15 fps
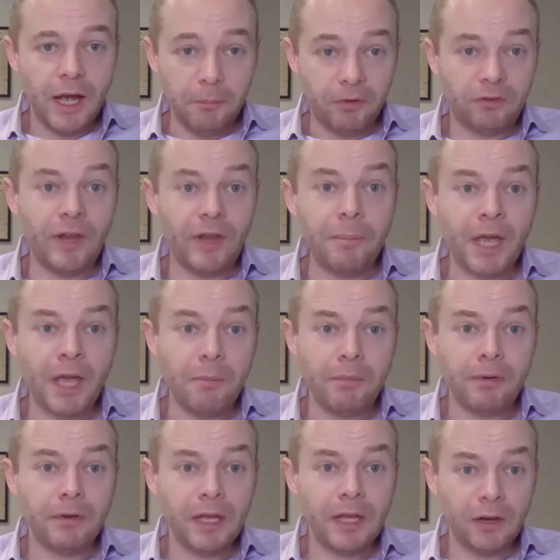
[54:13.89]
stepping up
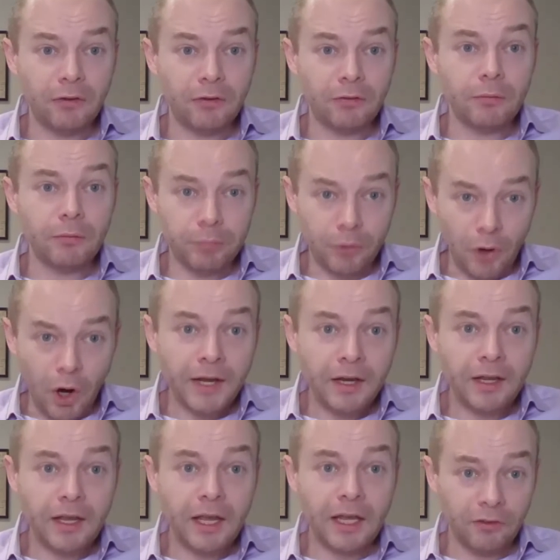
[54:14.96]
in its
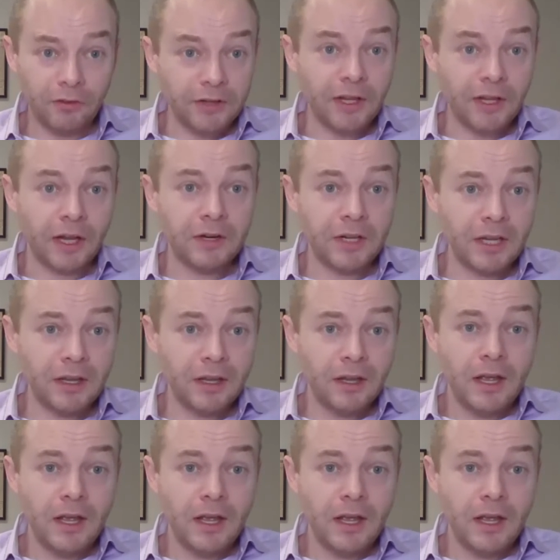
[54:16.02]
pride and its identity.